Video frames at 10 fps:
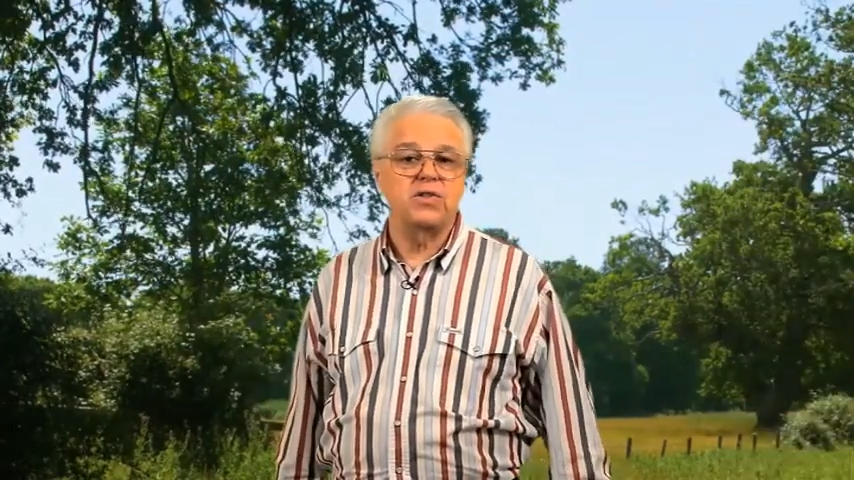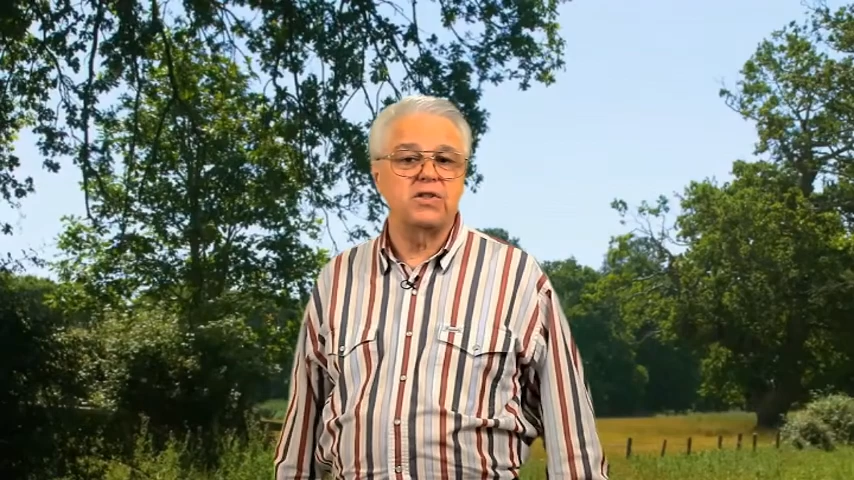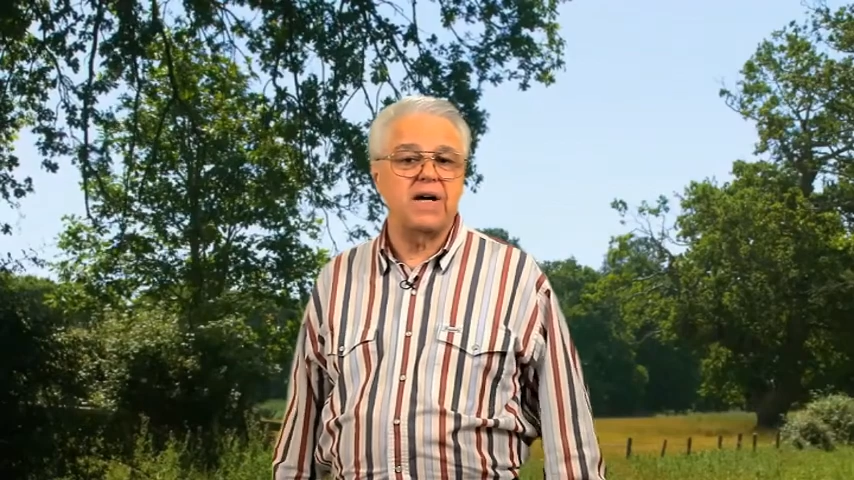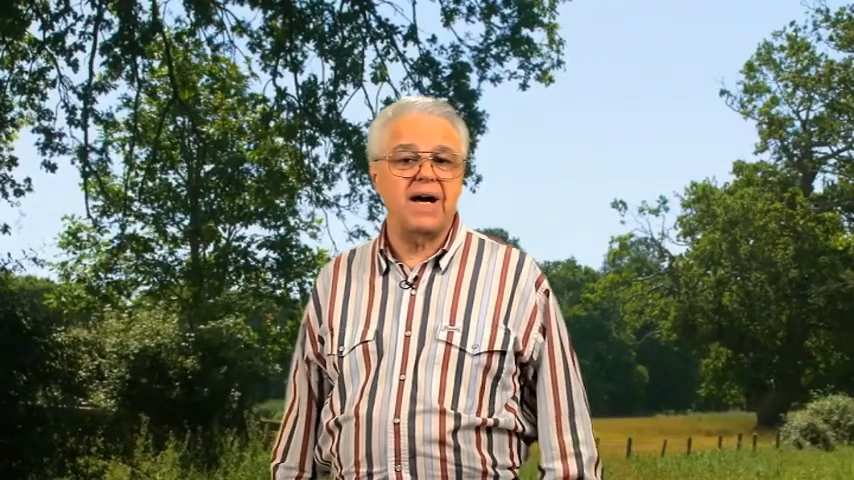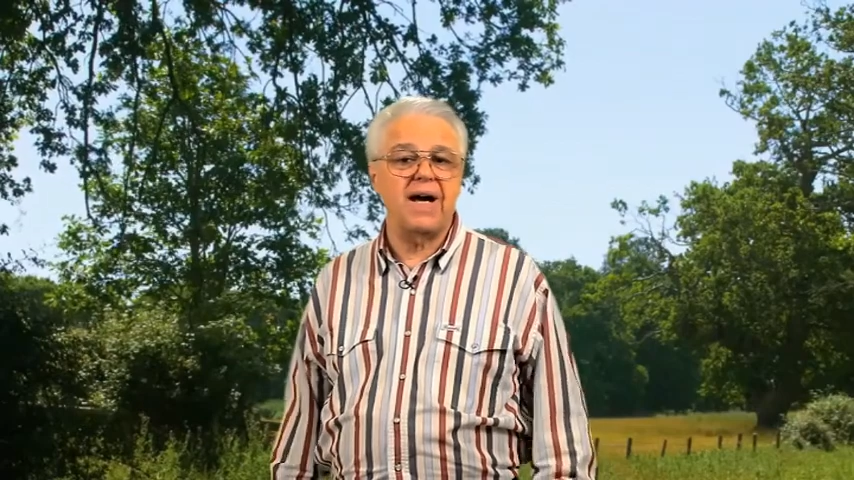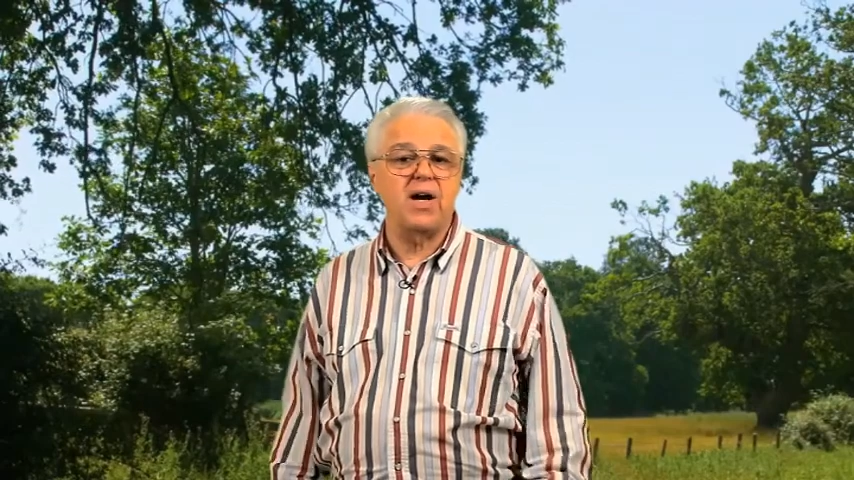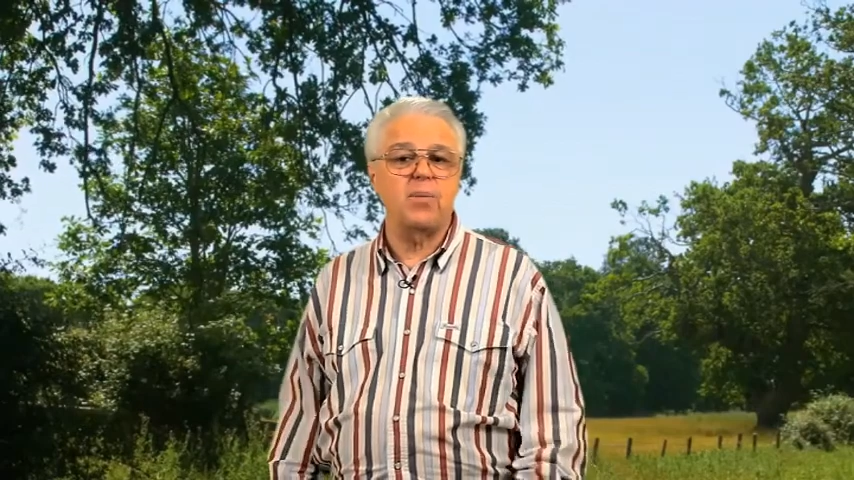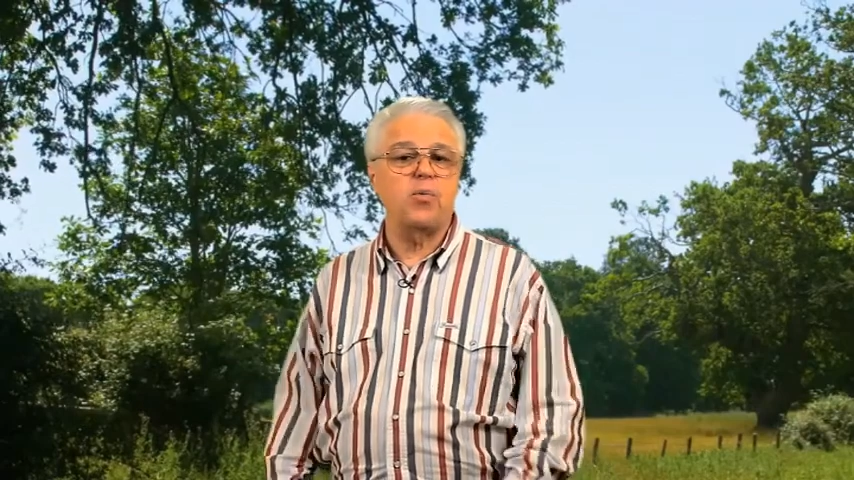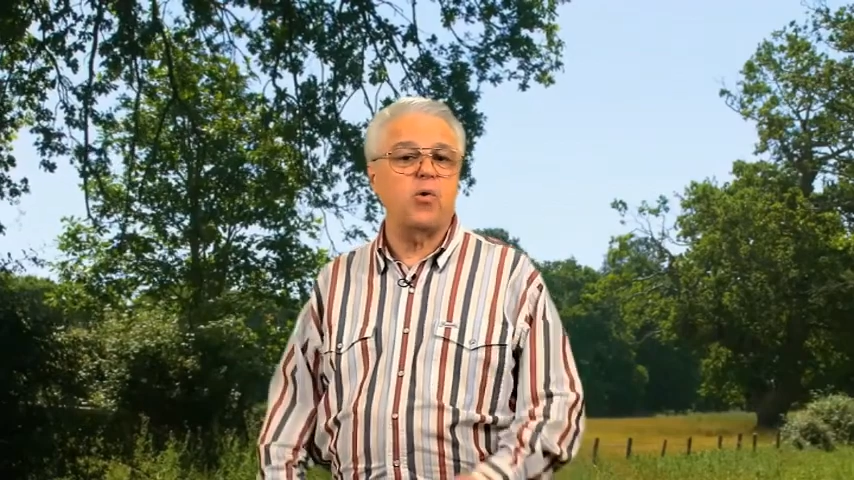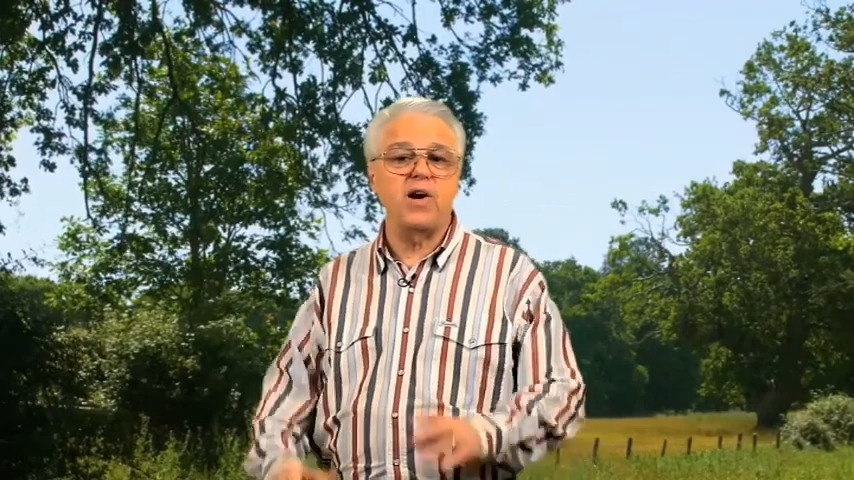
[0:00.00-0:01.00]

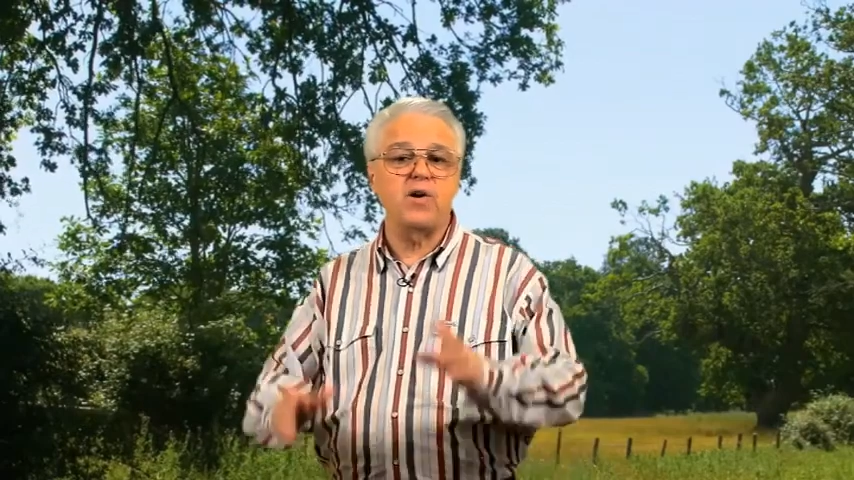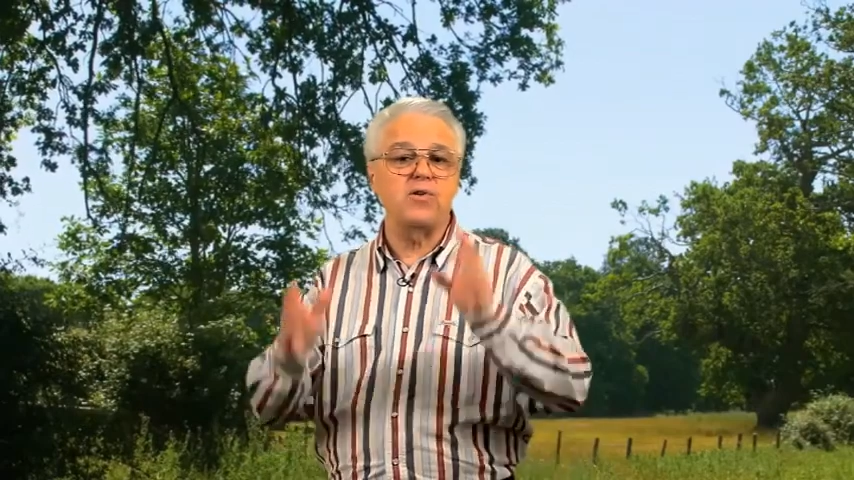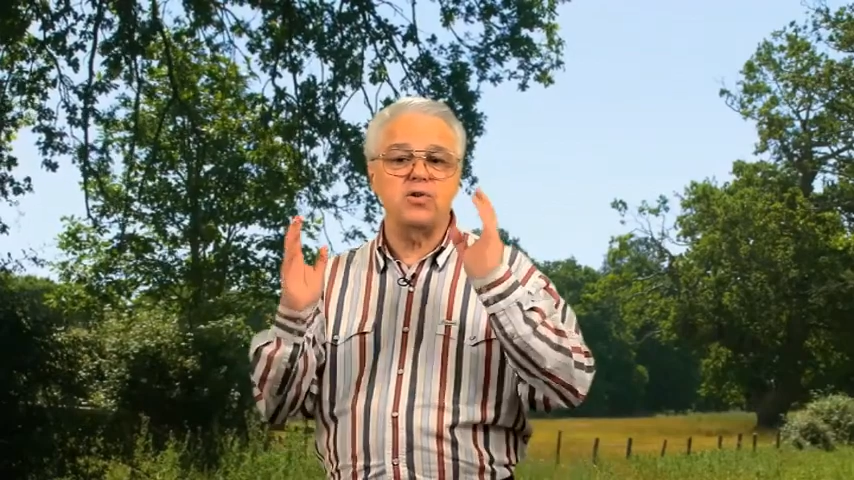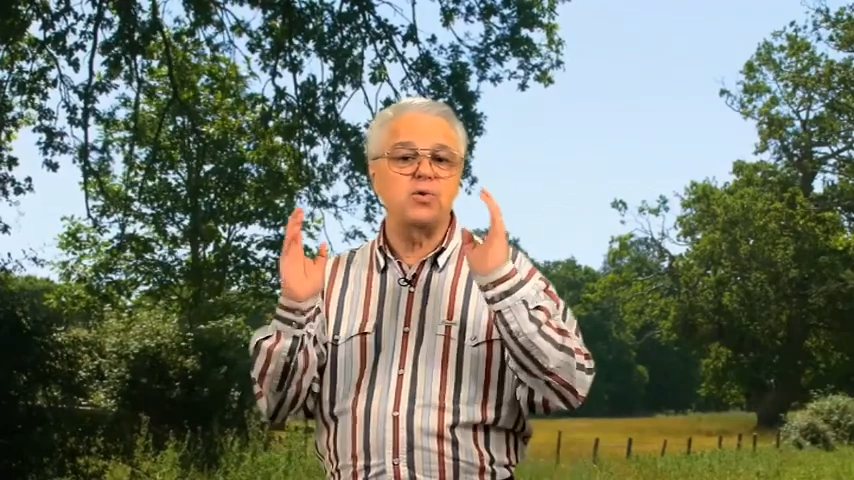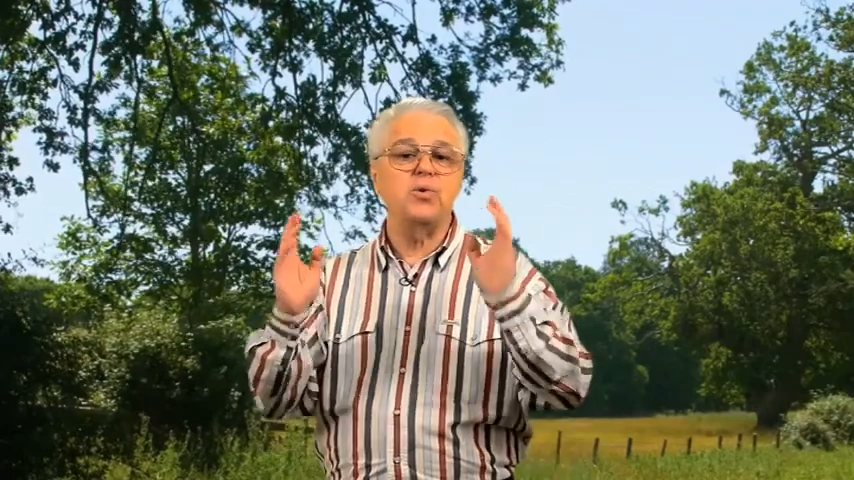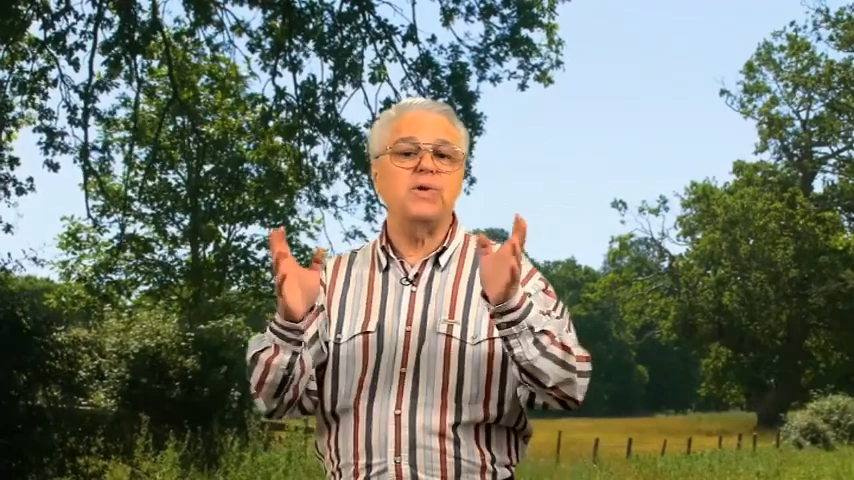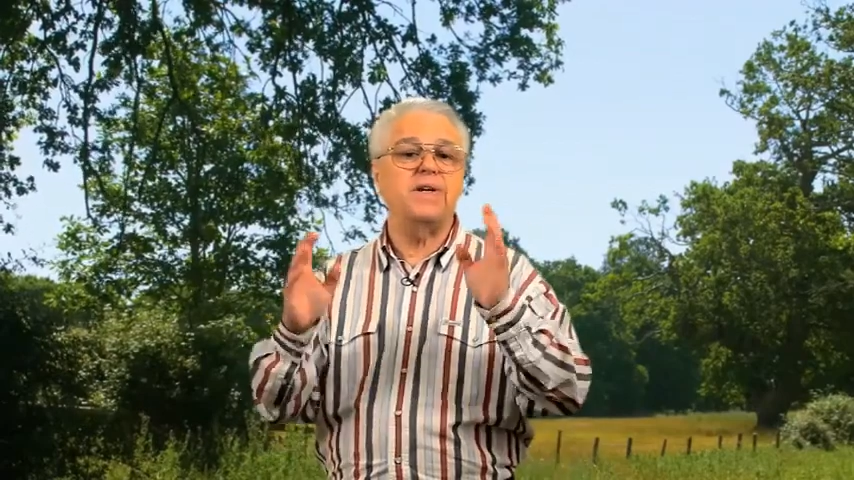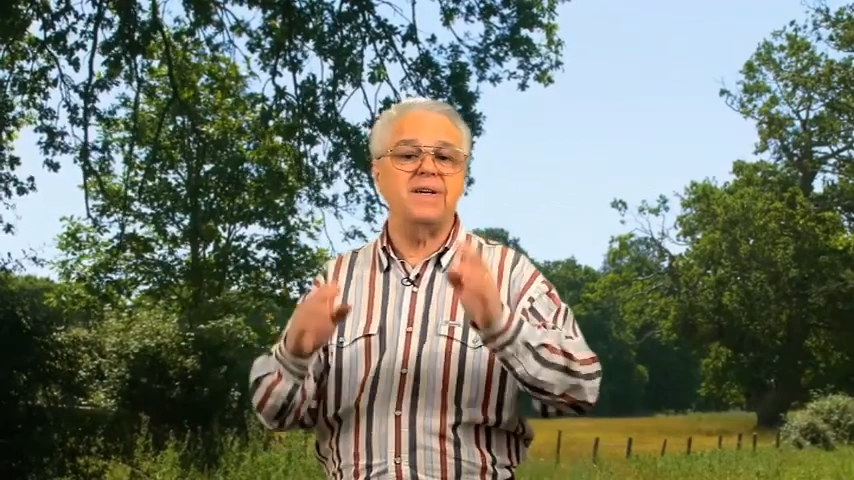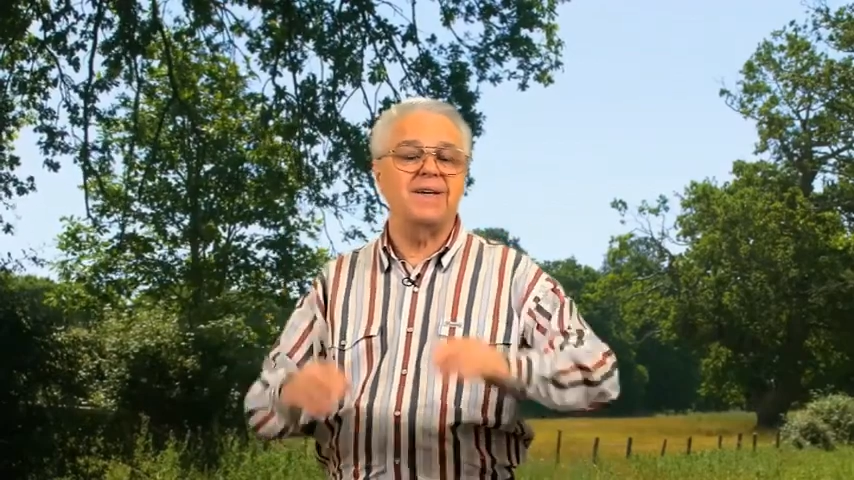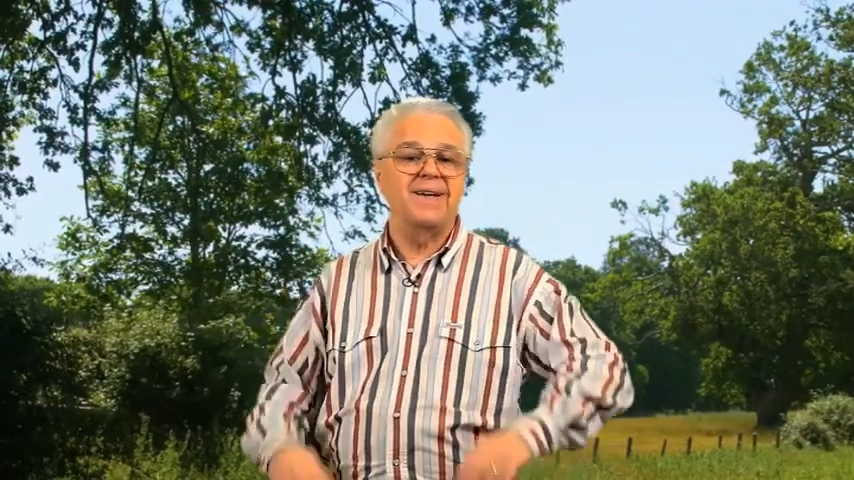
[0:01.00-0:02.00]
entire prayer
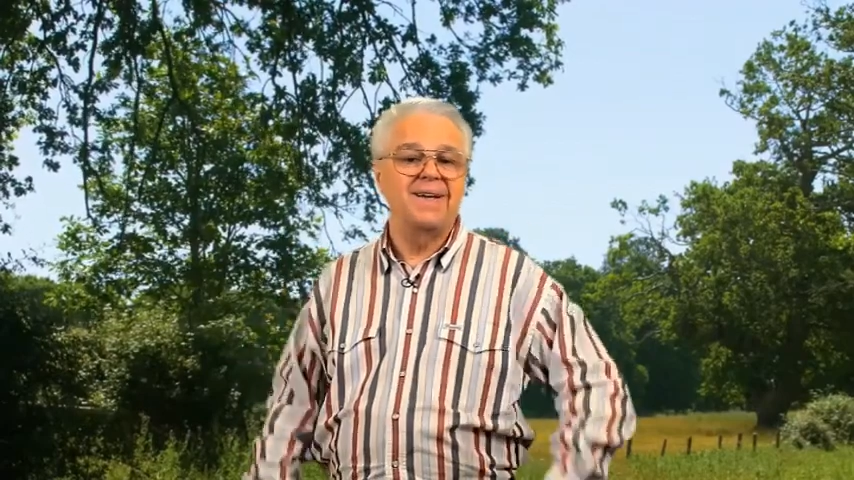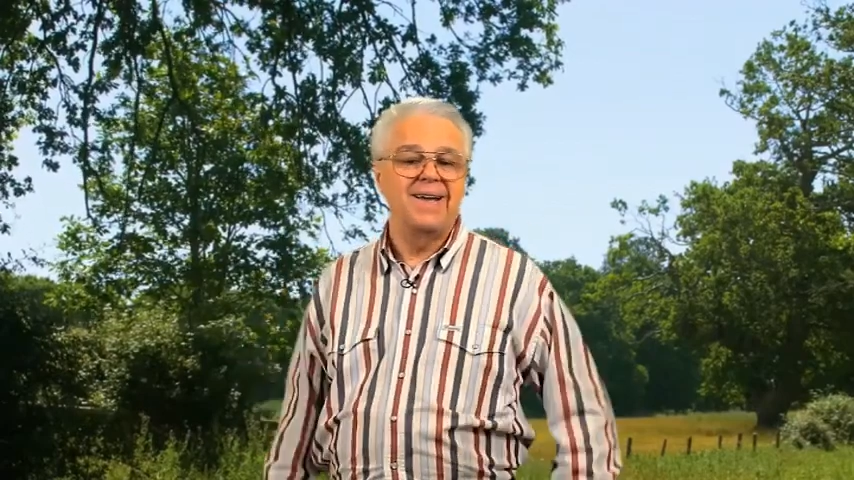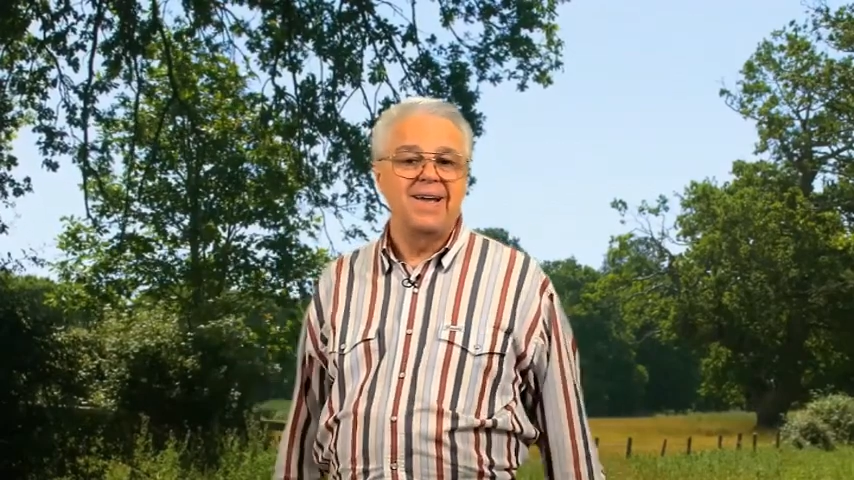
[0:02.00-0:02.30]
toolkit: